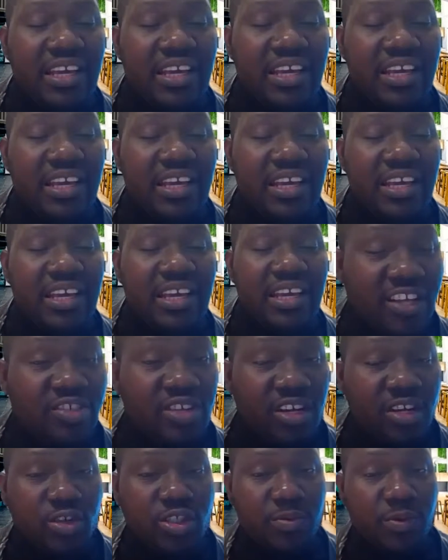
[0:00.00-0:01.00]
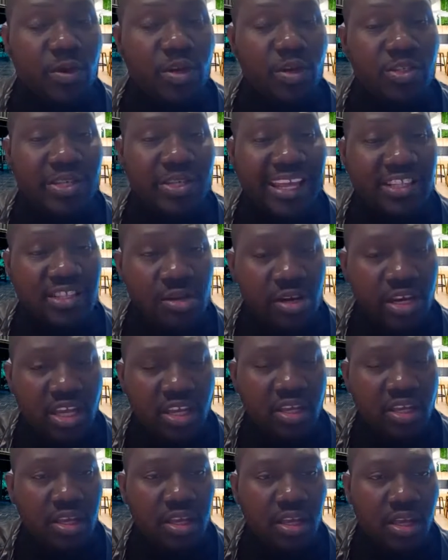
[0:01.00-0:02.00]
She's eventually going to be going to
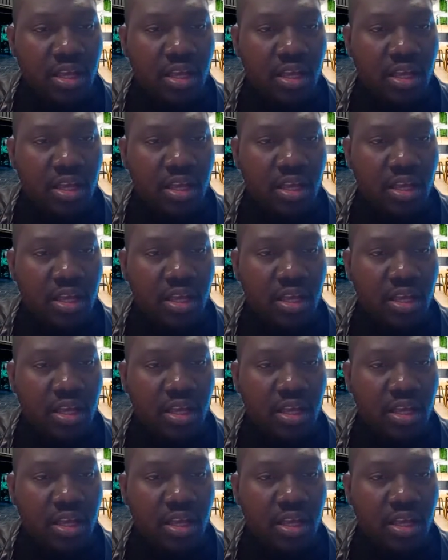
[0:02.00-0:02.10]
Kentucky.